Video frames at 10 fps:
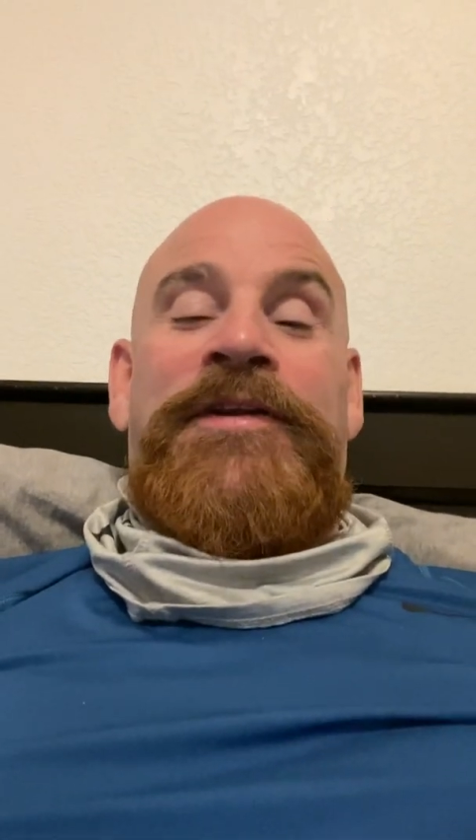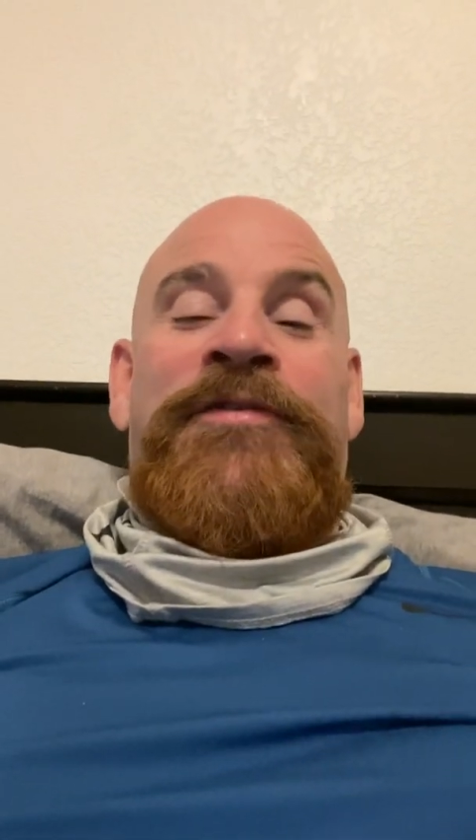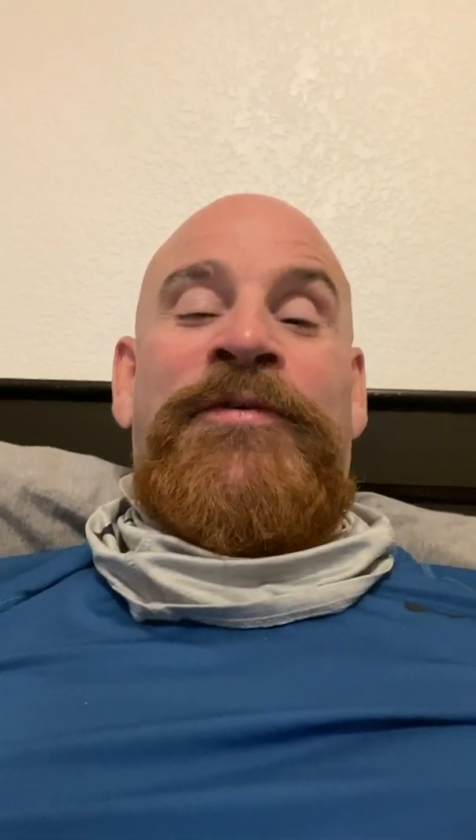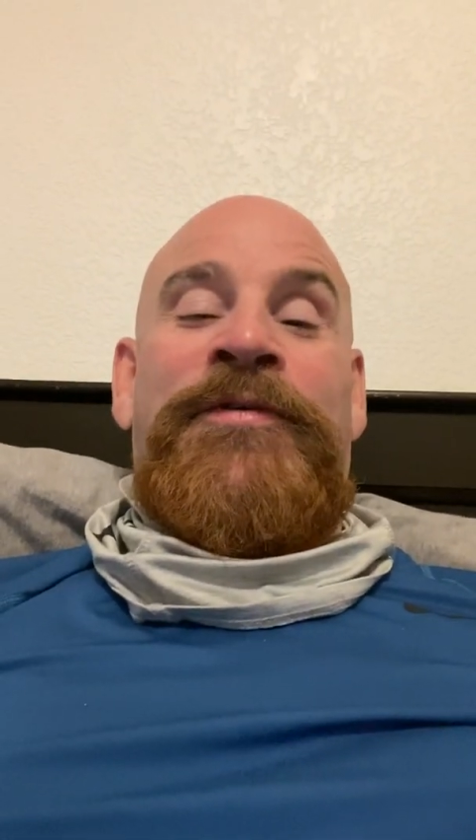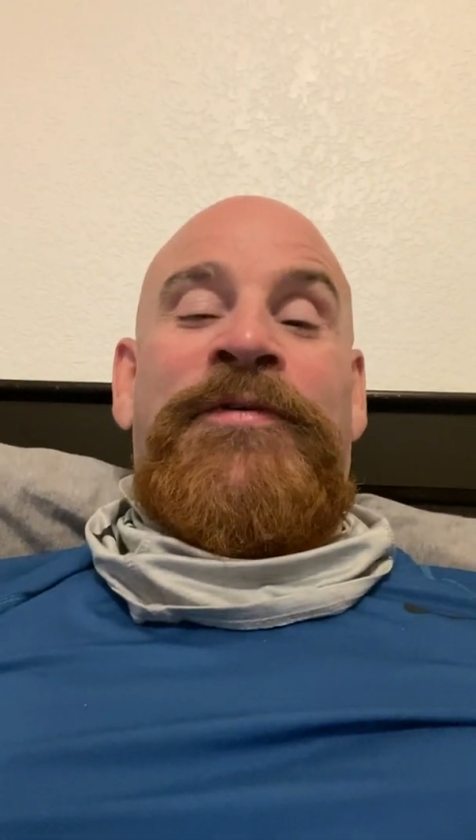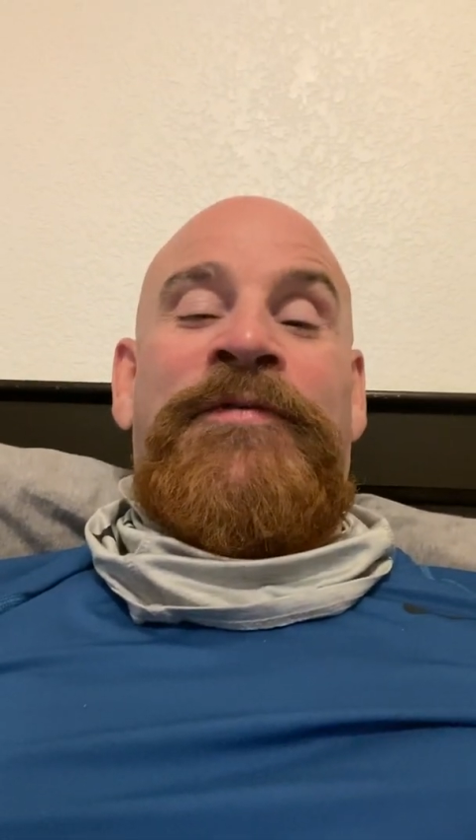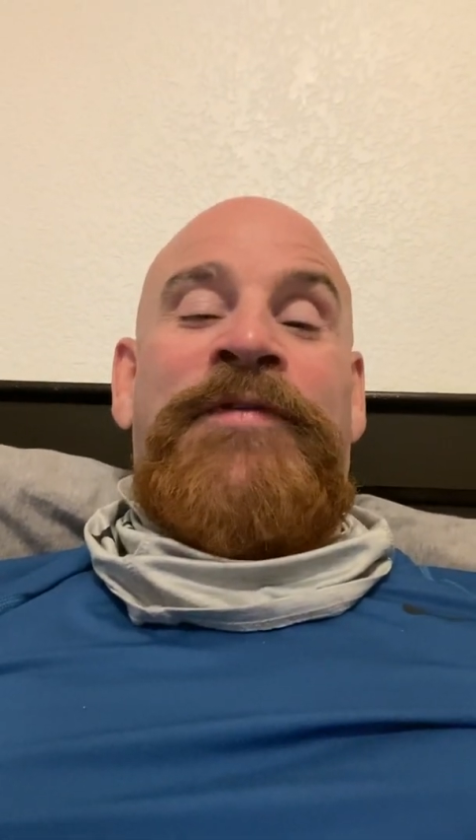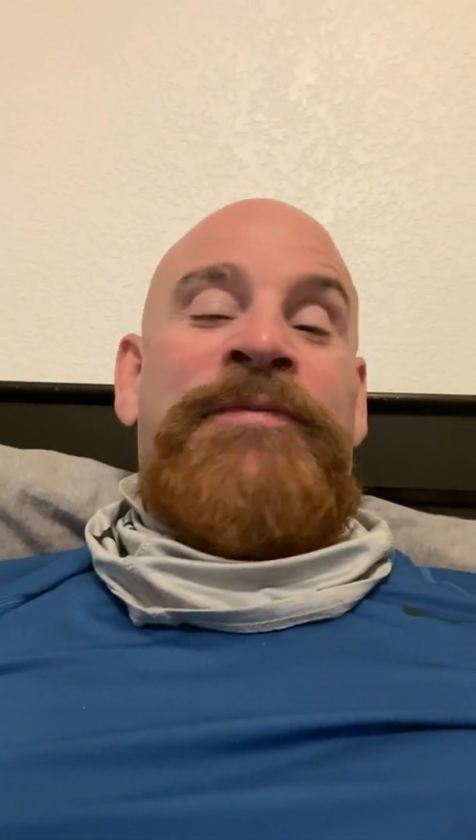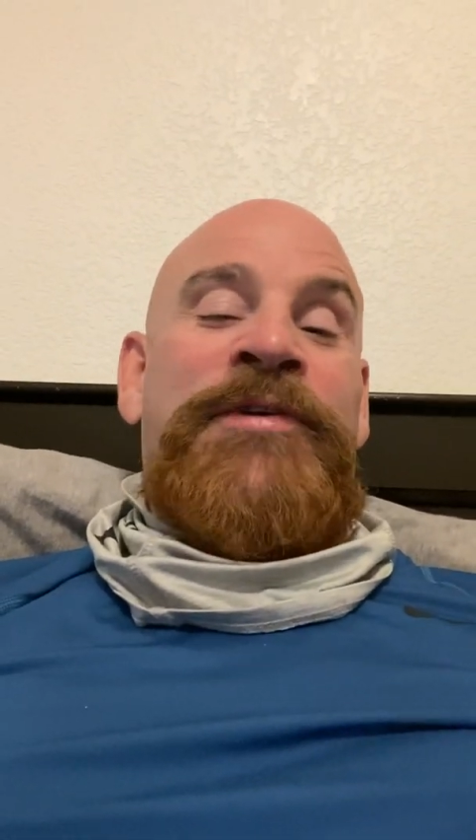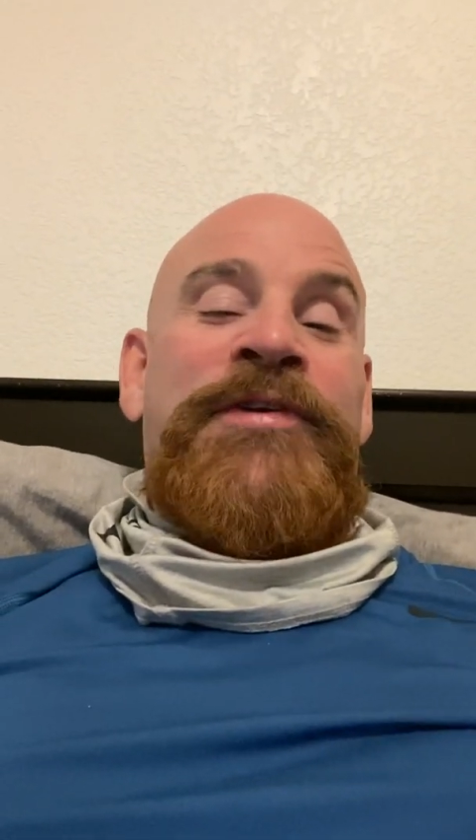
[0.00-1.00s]
So if
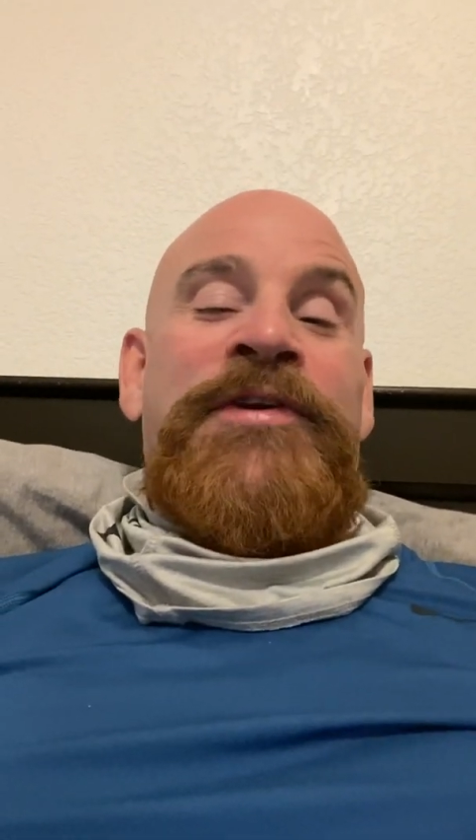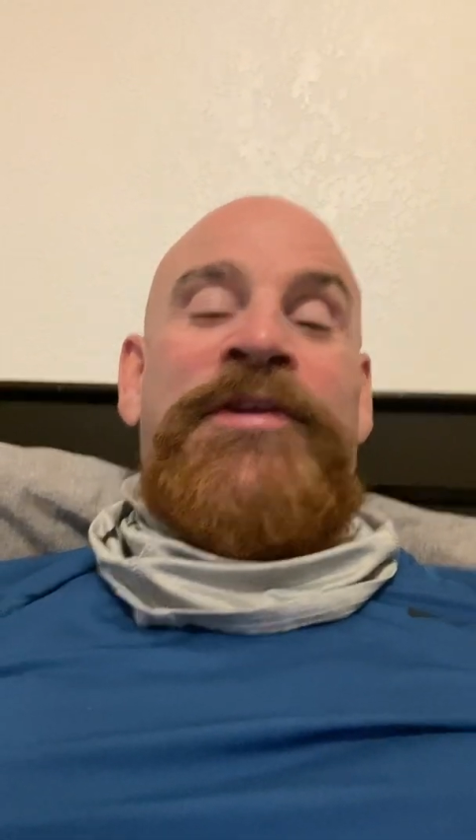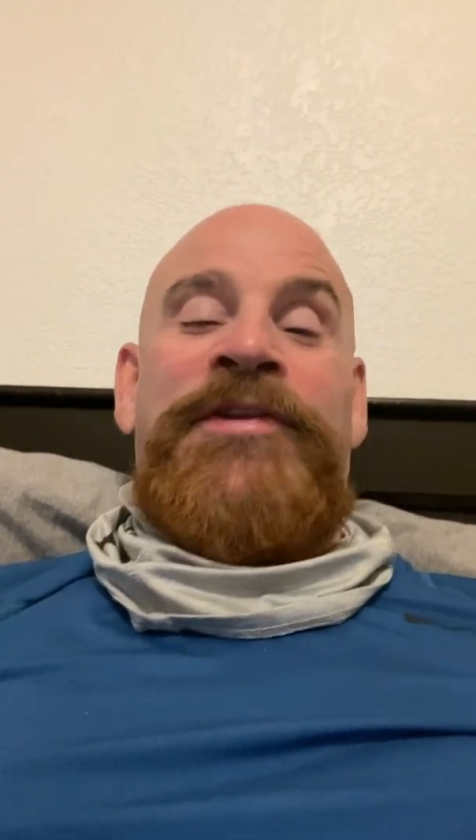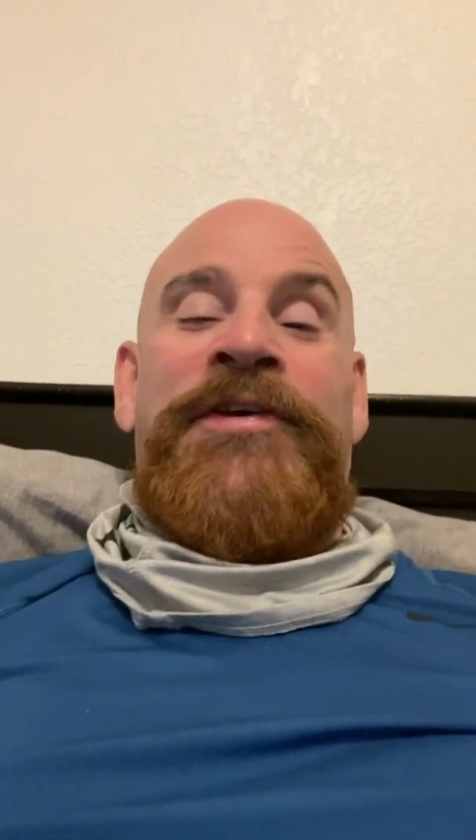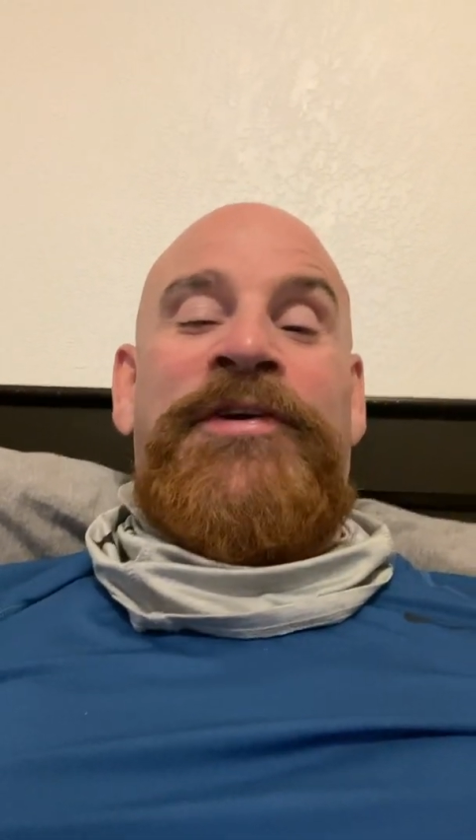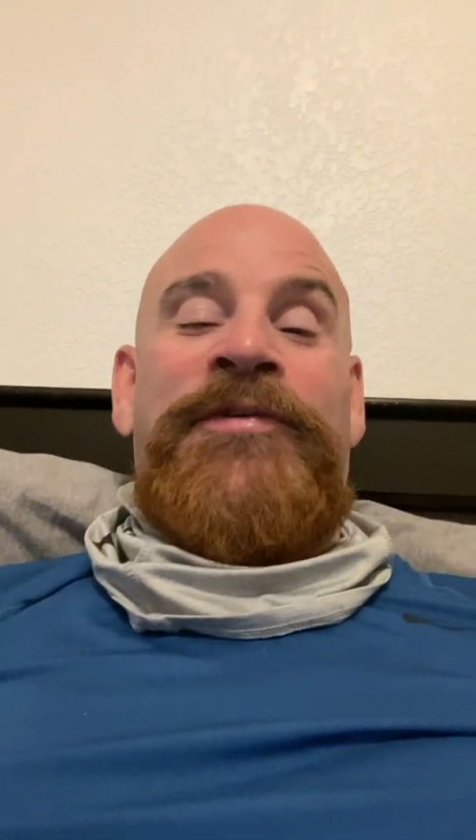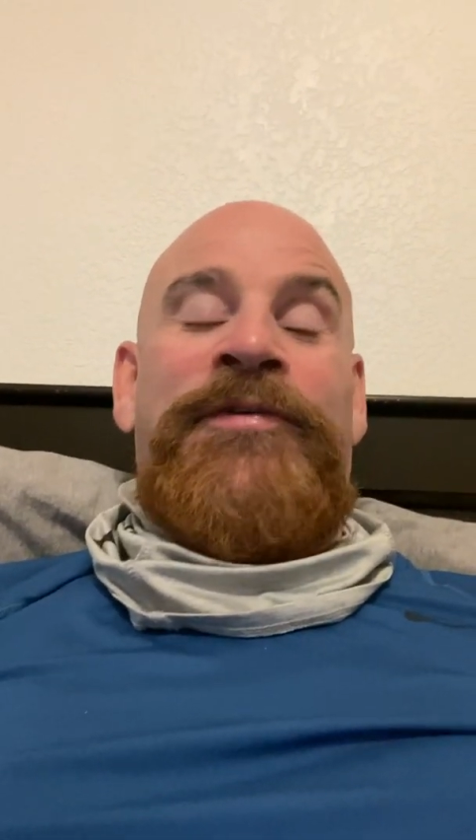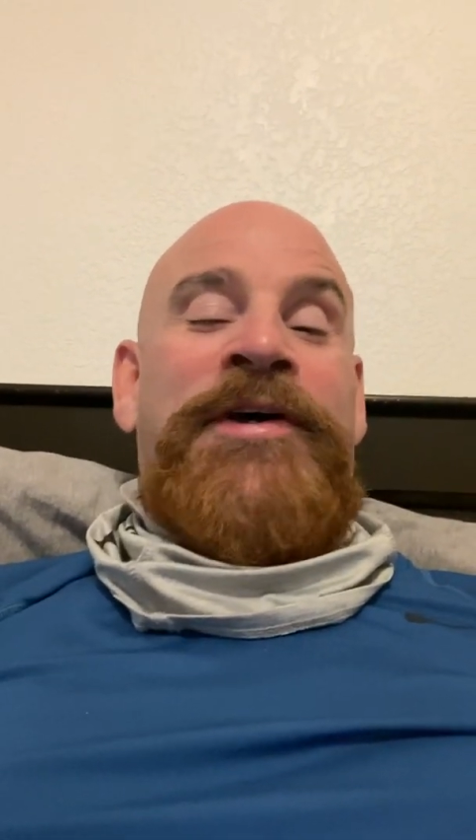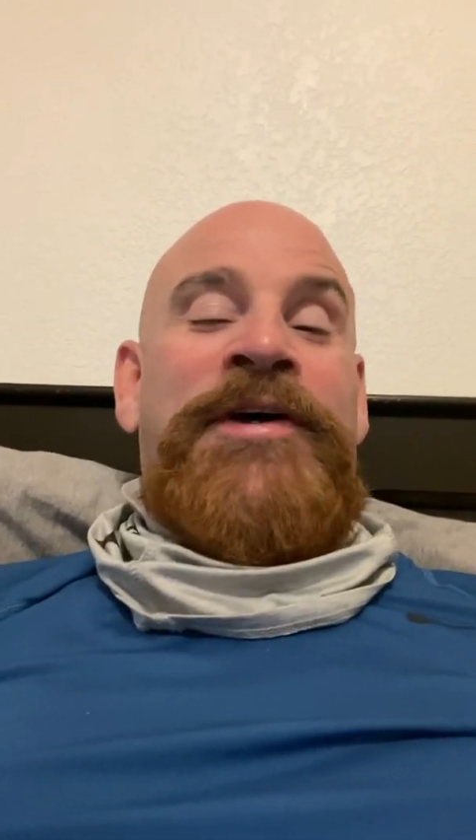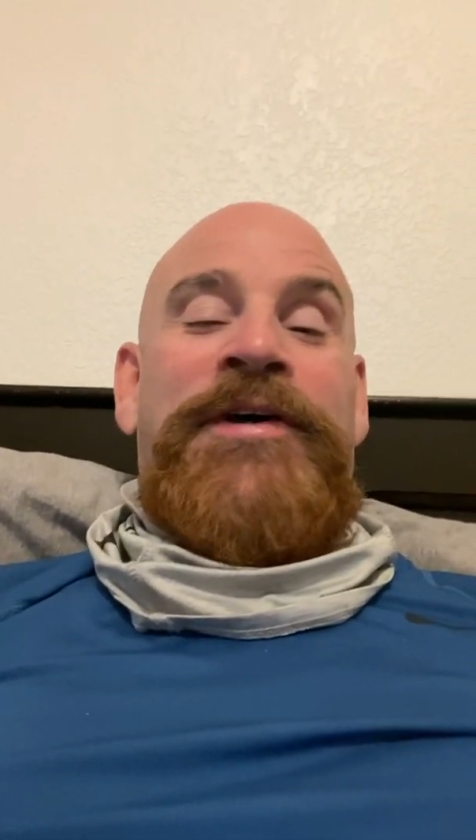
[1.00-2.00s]
I'm just going to dick
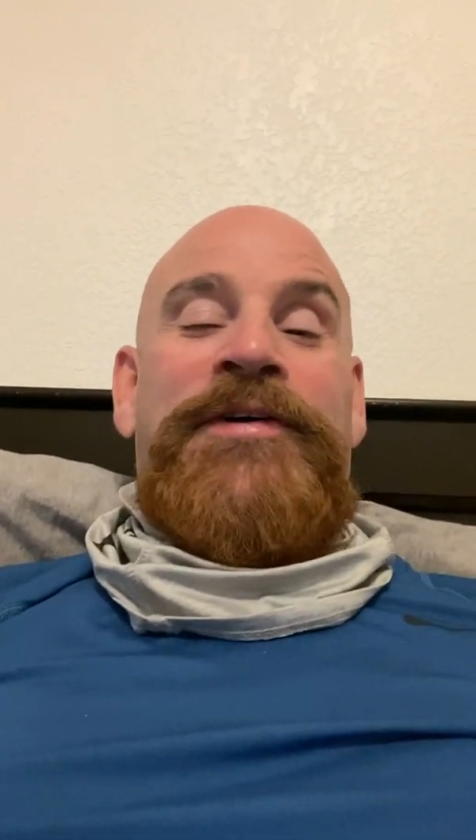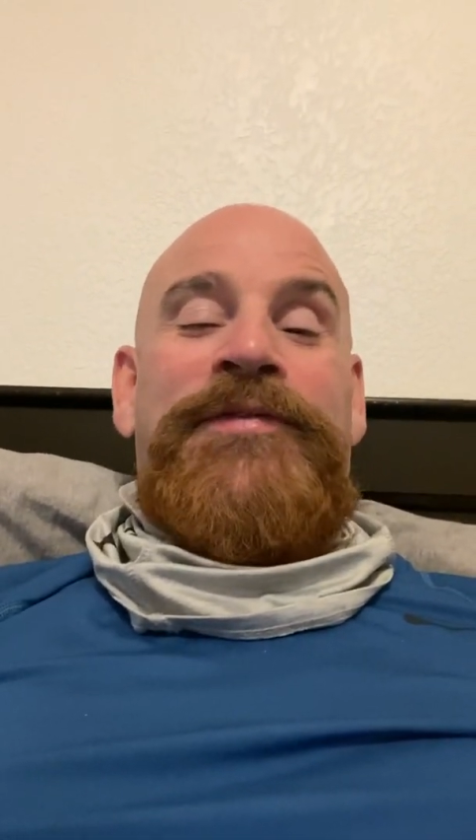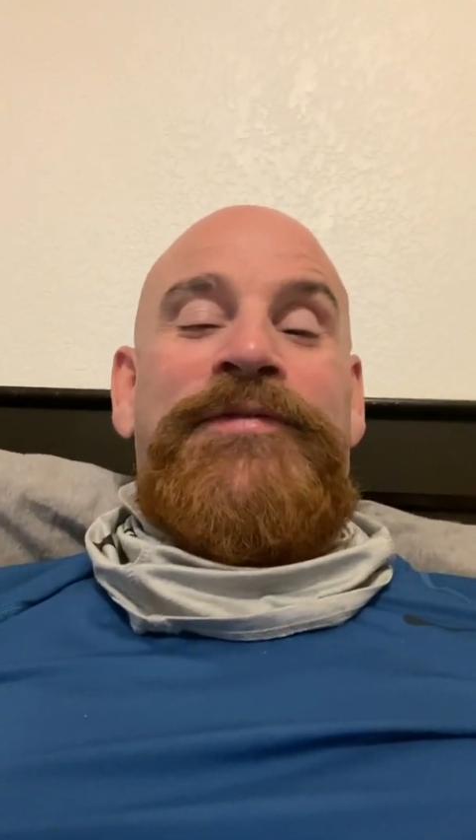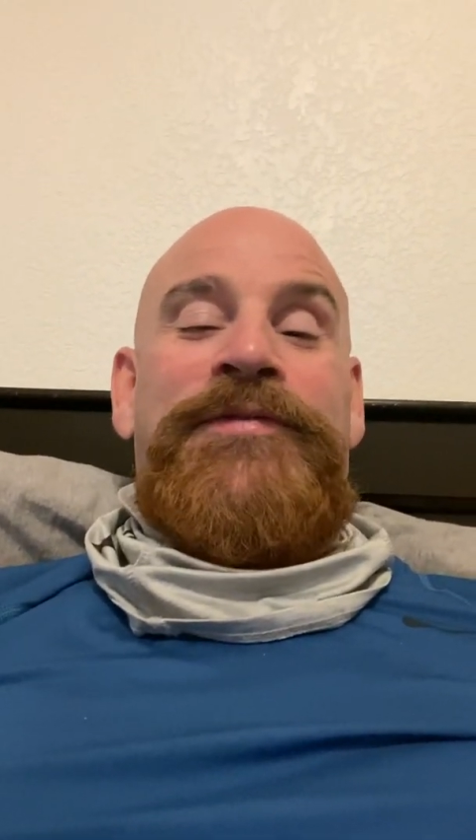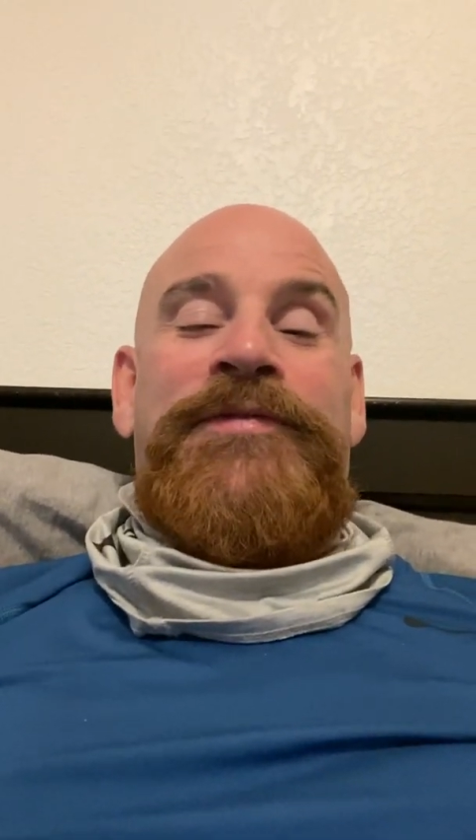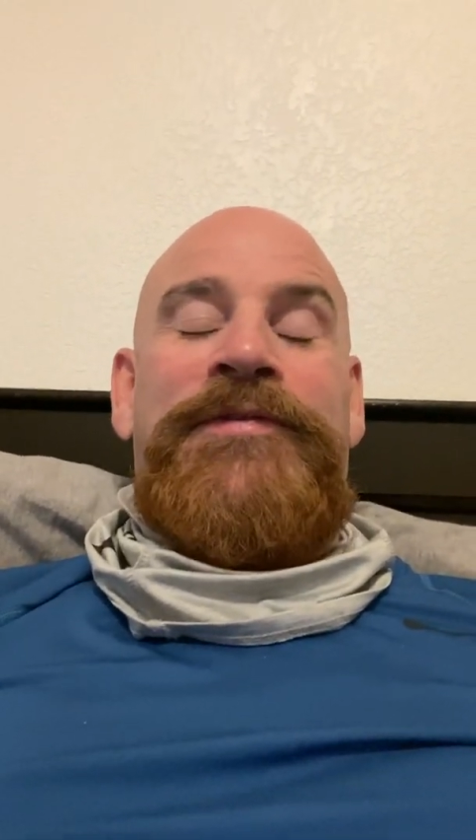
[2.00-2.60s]
around,